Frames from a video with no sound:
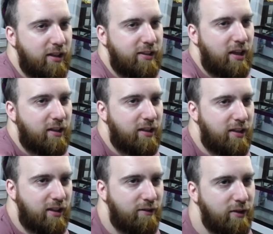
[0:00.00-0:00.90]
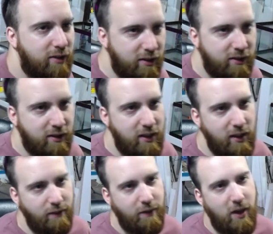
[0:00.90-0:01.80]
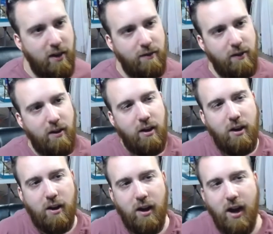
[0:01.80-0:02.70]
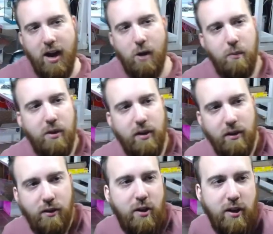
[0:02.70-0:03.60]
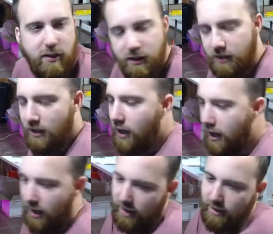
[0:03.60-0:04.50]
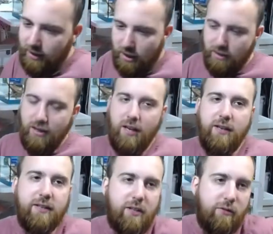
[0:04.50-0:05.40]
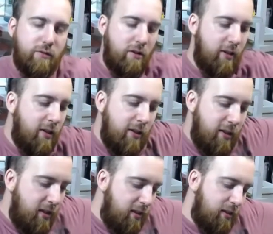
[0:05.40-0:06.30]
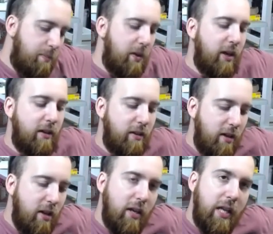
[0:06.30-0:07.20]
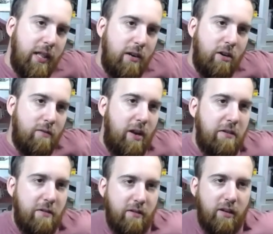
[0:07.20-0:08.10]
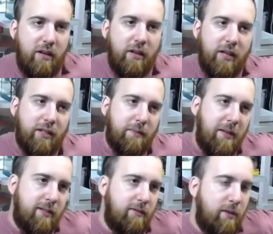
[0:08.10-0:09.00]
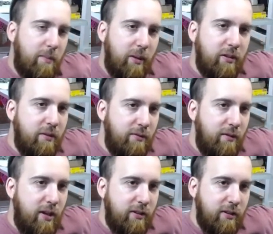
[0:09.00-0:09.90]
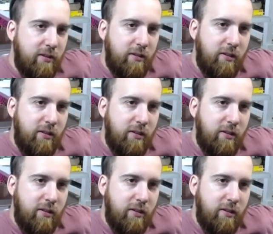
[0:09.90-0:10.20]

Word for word: LED versus T5 uh, high output thoughts. Uh, I like LEDs. I use all LEDs, but they are rather uh, expensive compared to fluorescents.